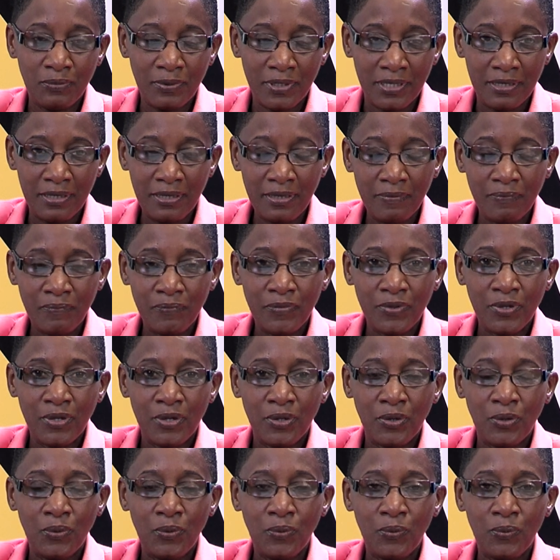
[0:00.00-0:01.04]
Louisy,
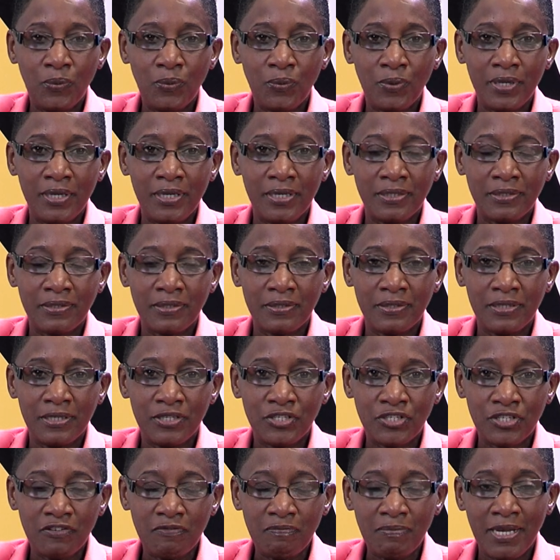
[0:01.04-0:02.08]
who is
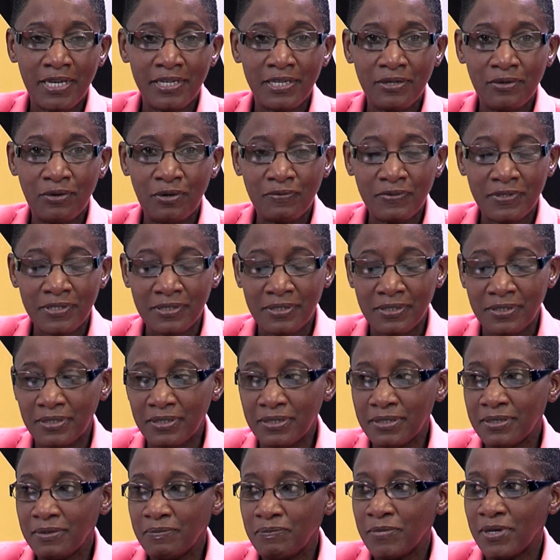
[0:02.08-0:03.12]
the Chief Planning Officer